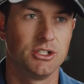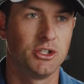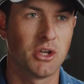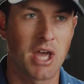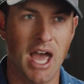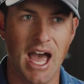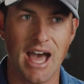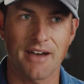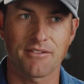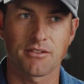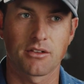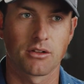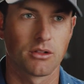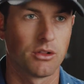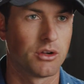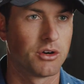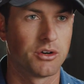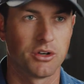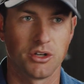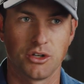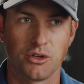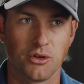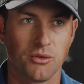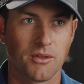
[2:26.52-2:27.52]
you have to
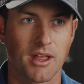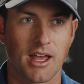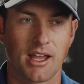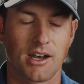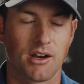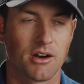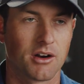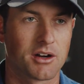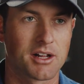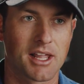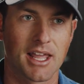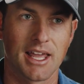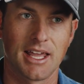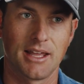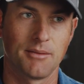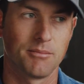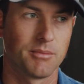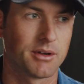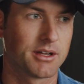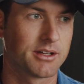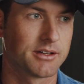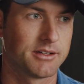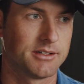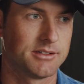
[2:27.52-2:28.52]
learn to do that in our game
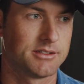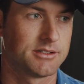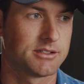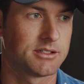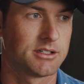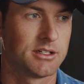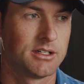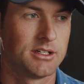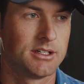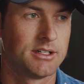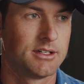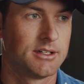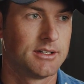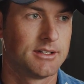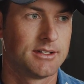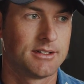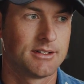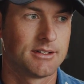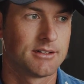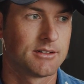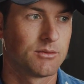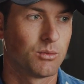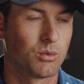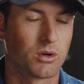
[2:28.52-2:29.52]
because
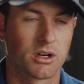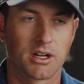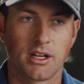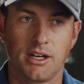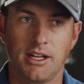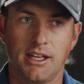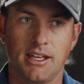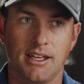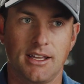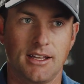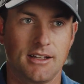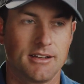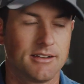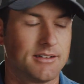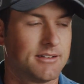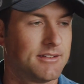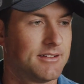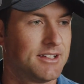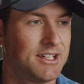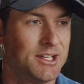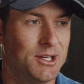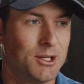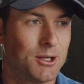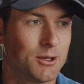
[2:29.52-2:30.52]
we're gonna hit,
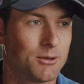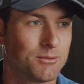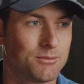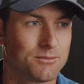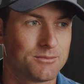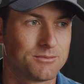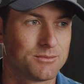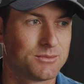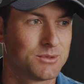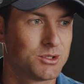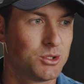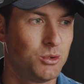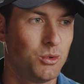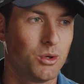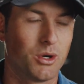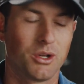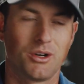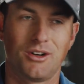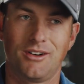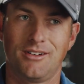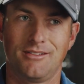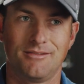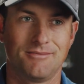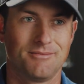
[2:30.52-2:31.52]
you know,
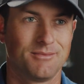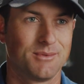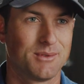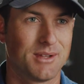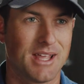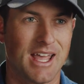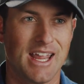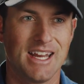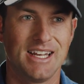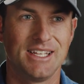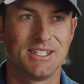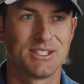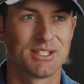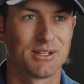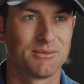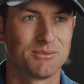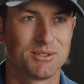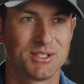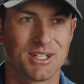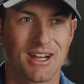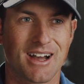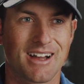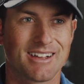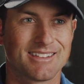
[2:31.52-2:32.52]
280 some
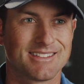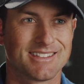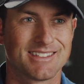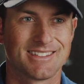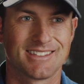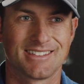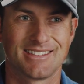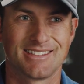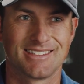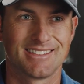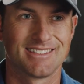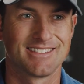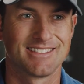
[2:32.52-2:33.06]
shots